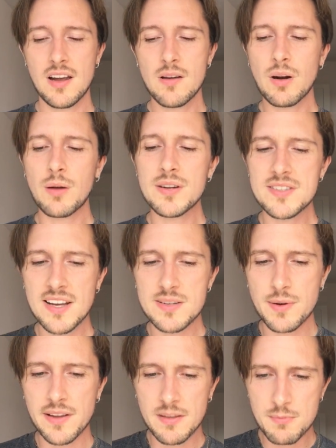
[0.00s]
Well, I would say it's
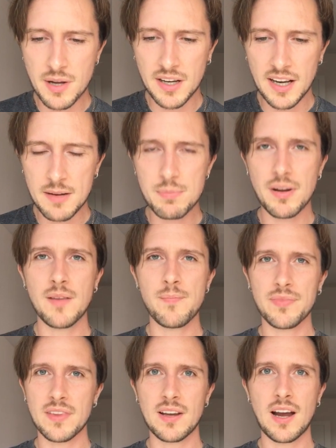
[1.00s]
worth the money, but
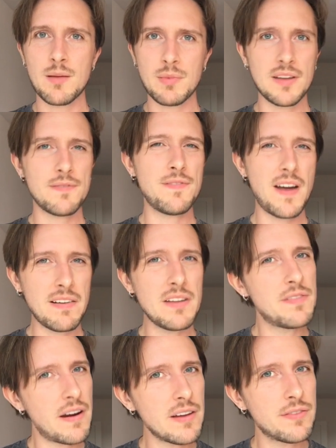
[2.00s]
I'm in the very,
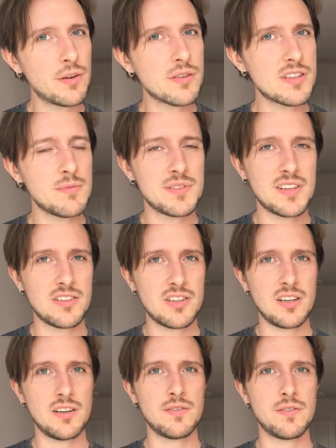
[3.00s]
very fortunate
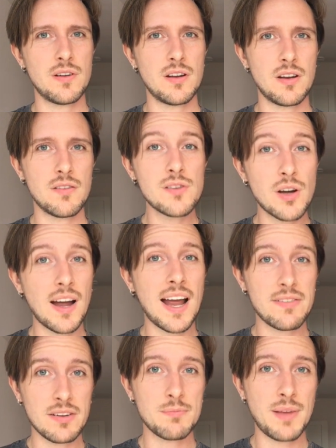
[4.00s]
position of not
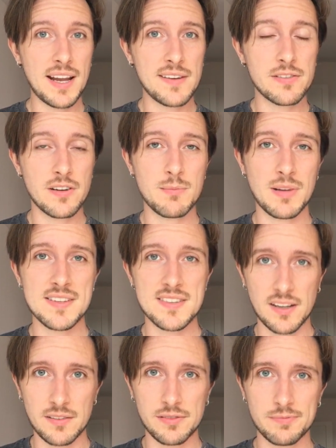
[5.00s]
having paid for it
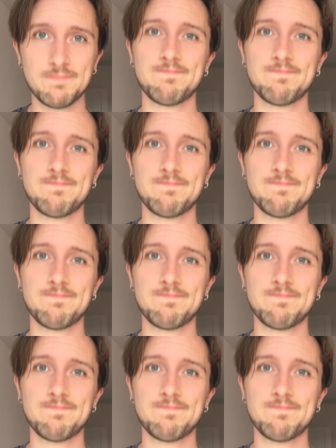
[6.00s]
myself.